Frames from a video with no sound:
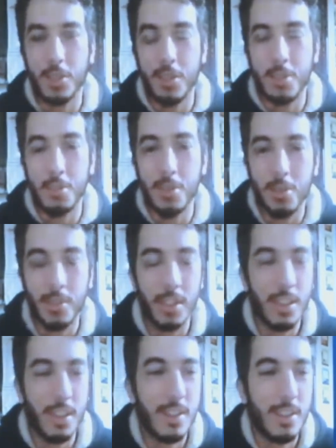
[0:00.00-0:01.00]
so it's more
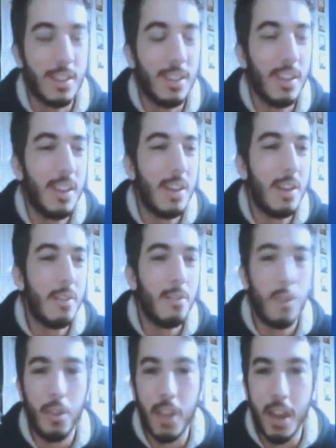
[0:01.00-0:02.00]
easy
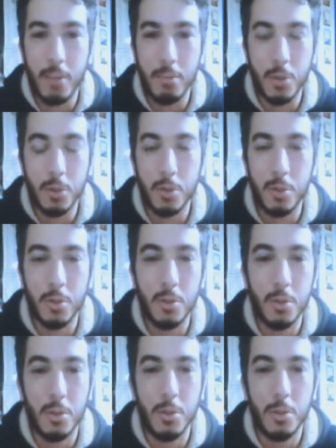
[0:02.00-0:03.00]
for them
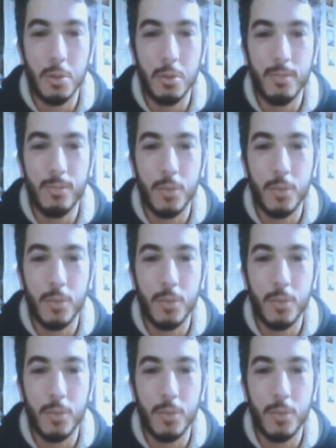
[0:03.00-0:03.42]
to